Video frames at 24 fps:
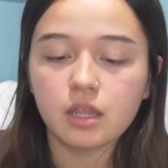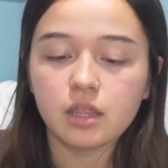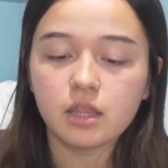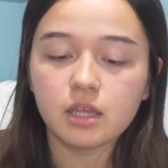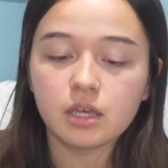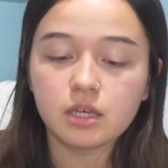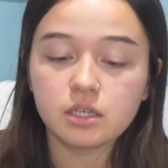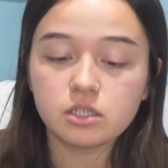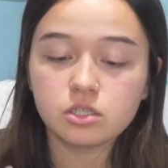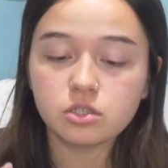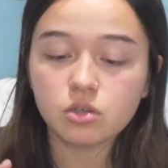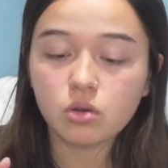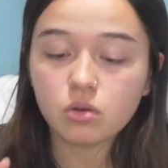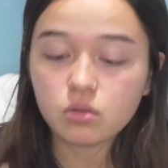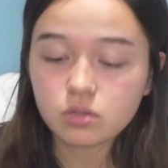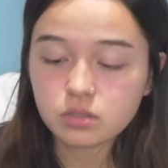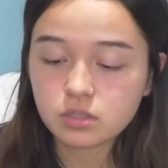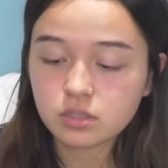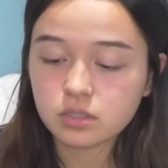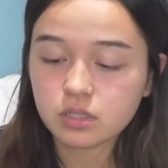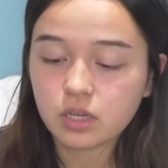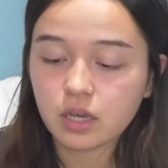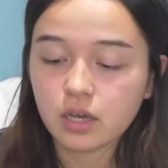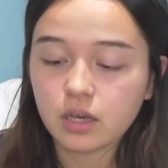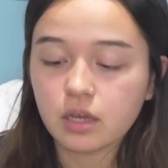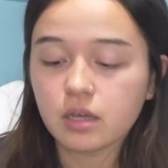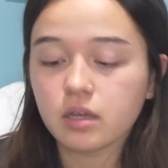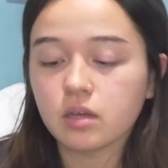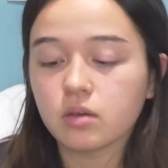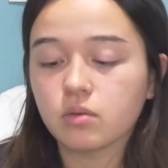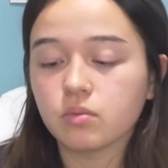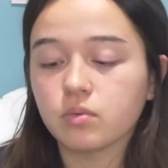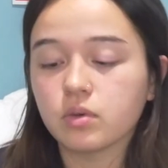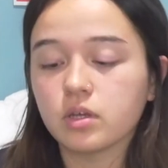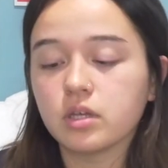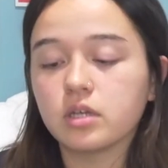This whole
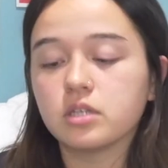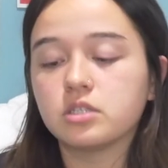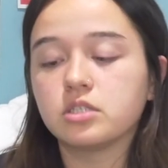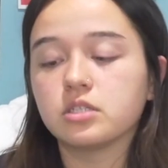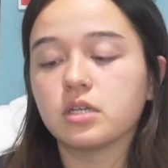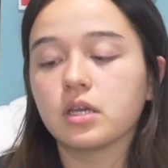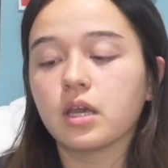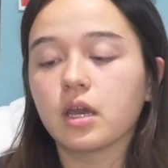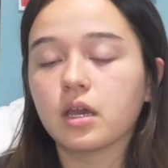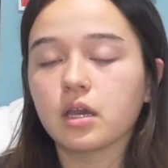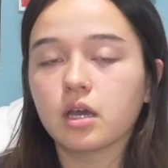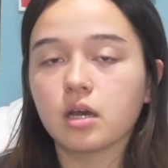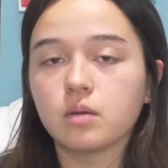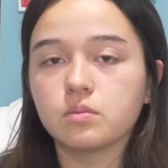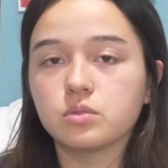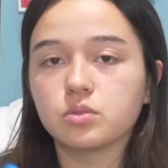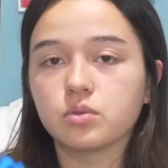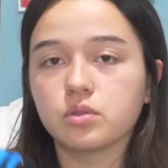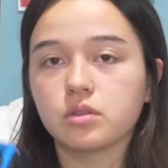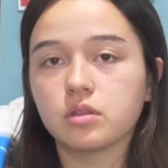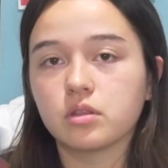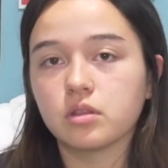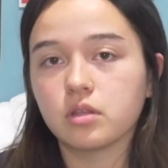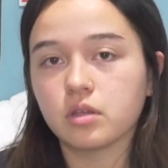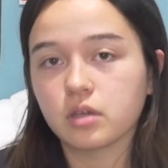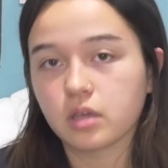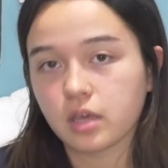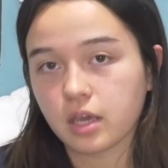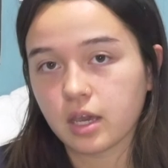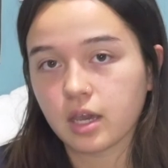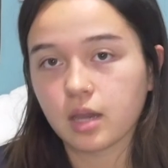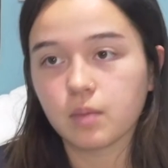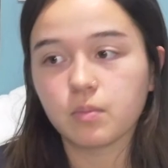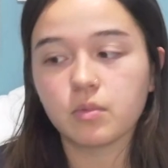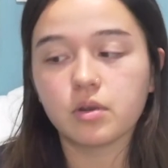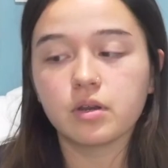set, which again comes with the
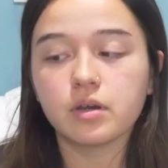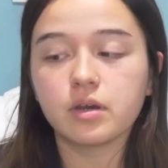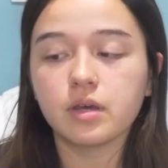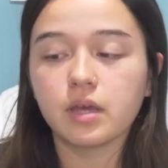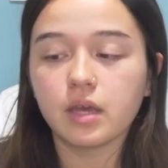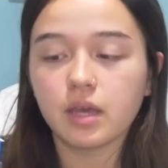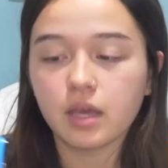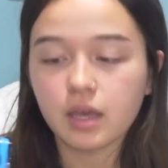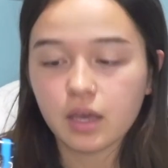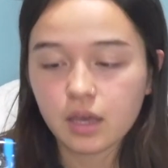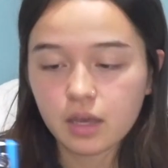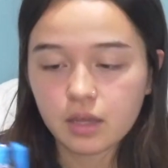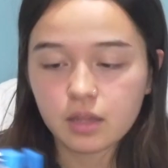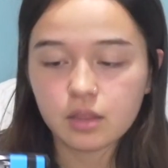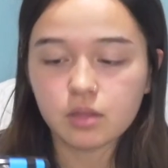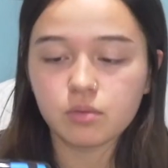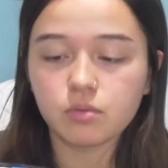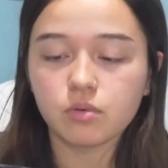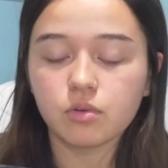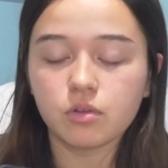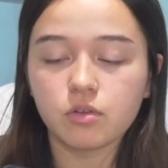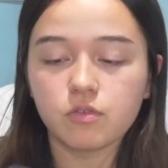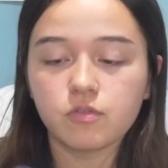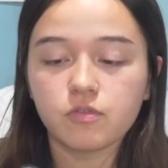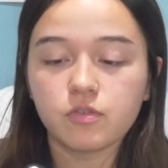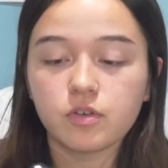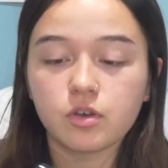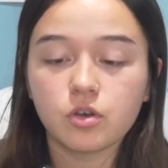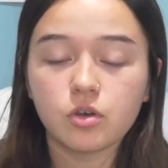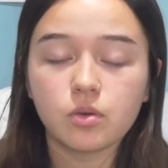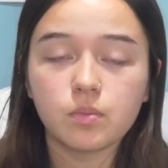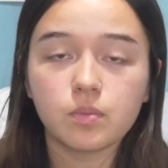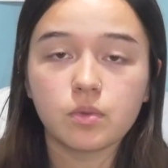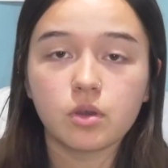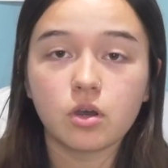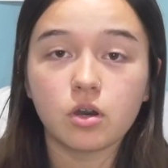camera and the roll of
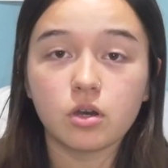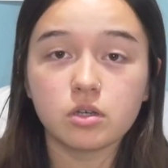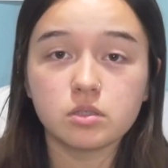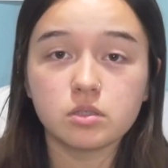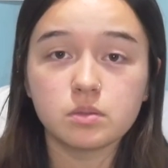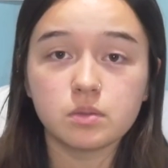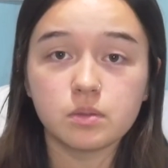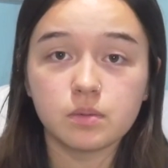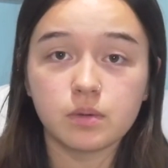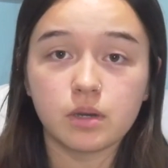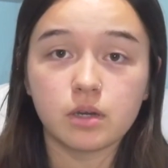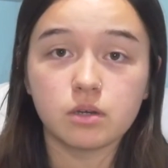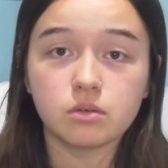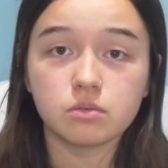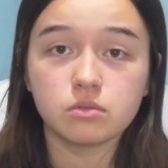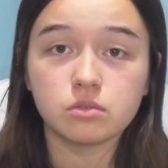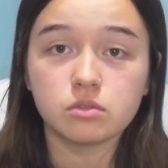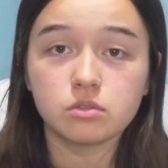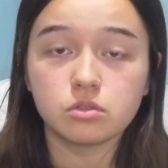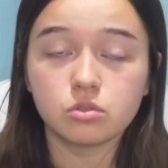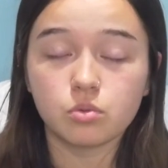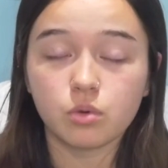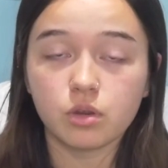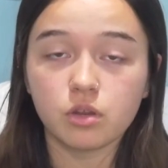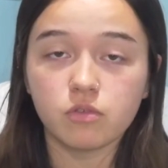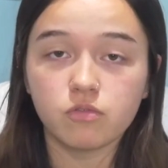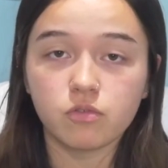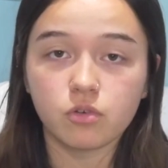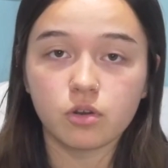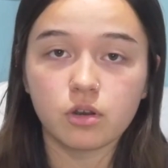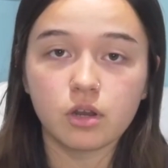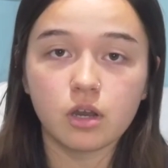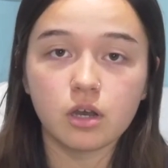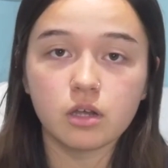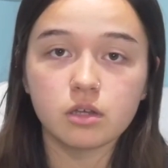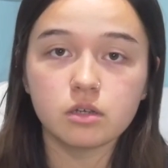film, cost me about
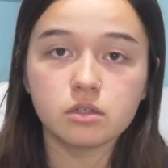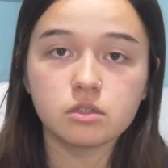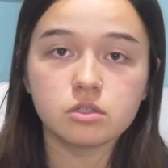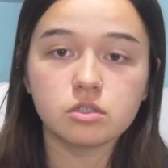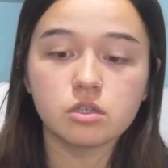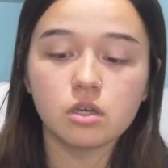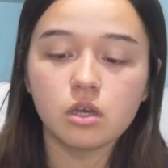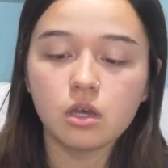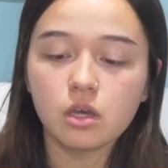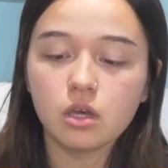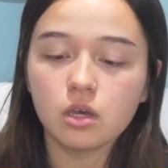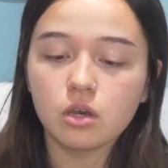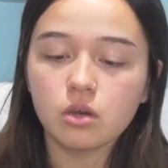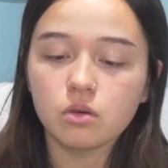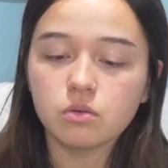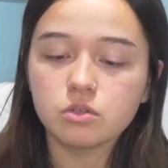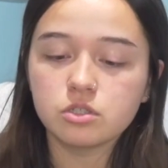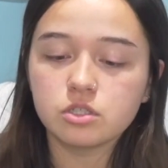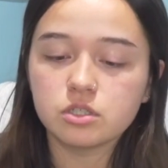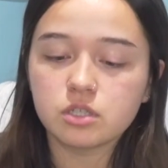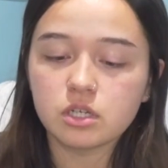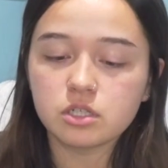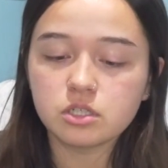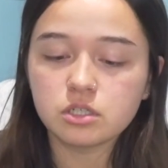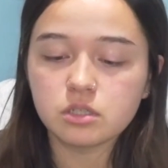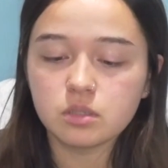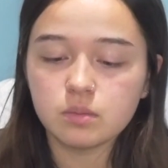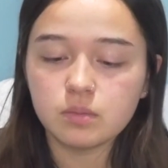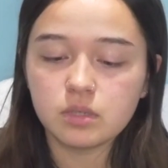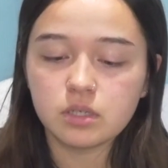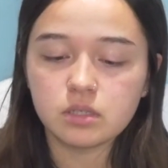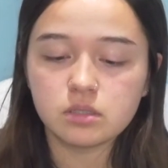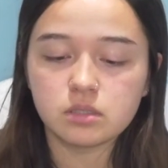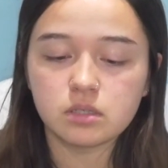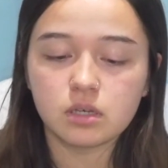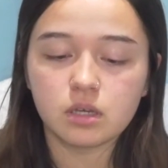$24, which essentially
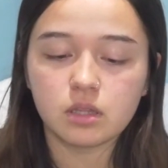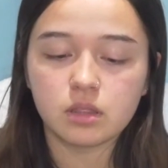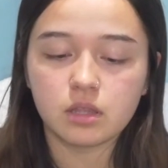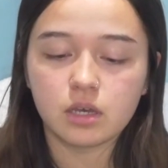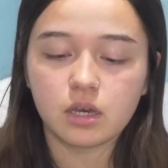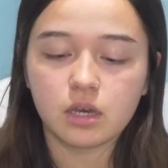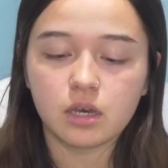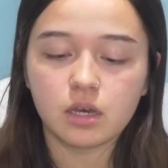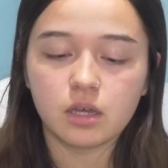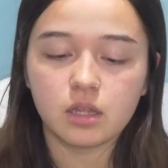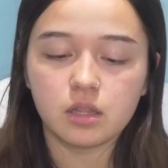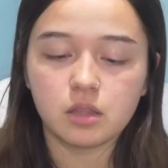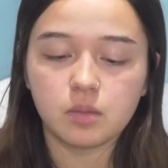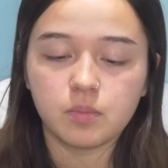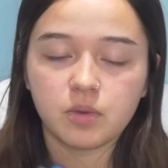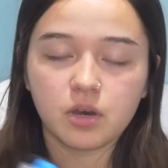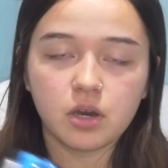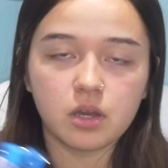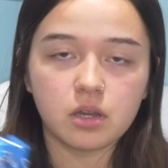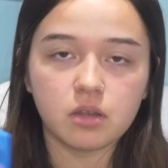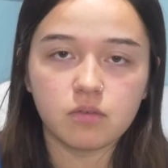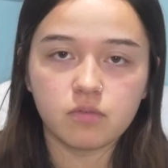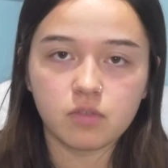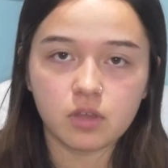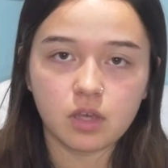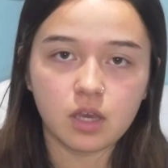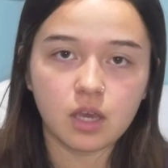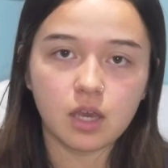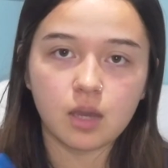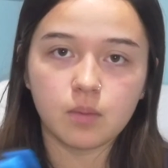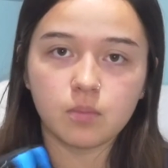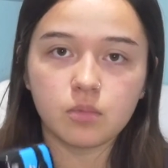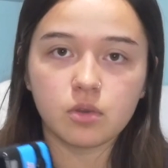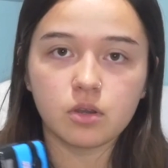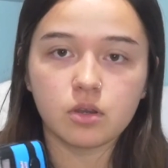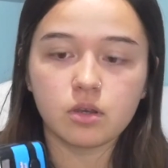means that the body of the
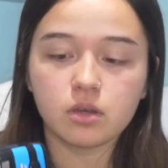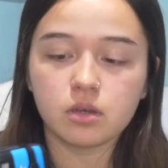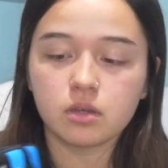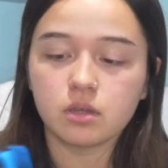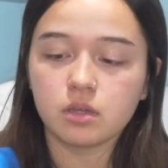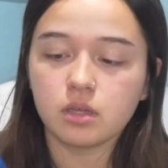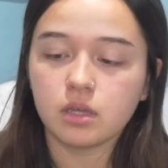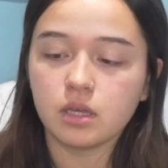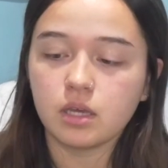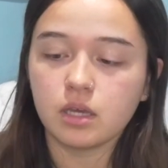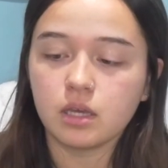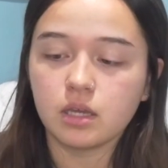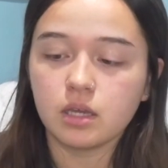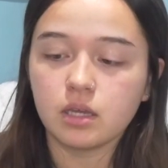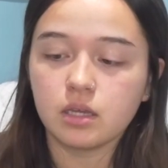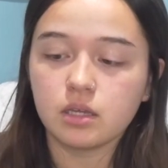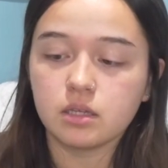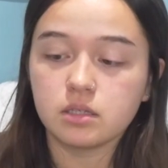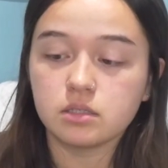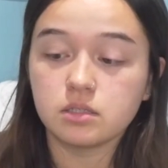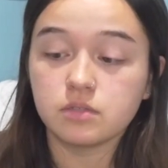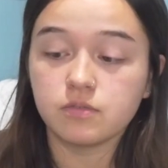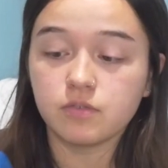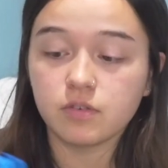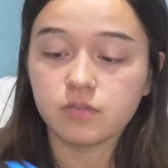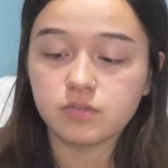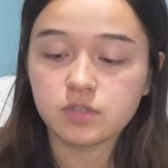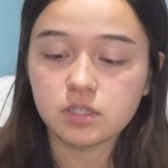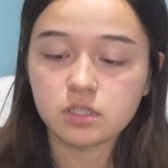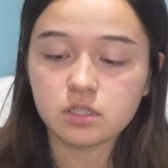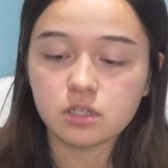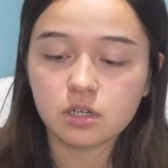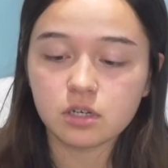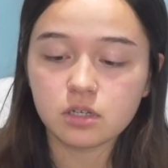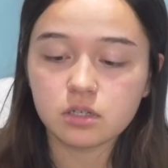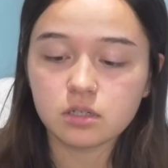camera is
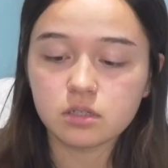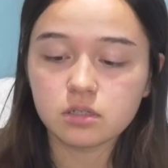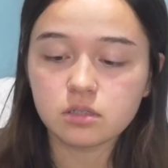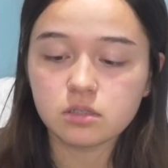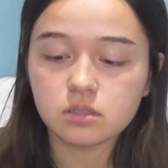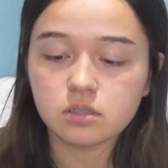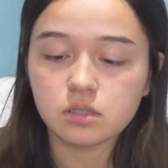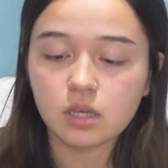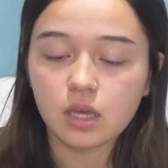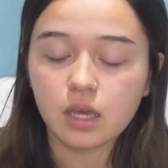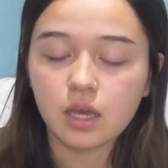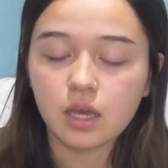$15.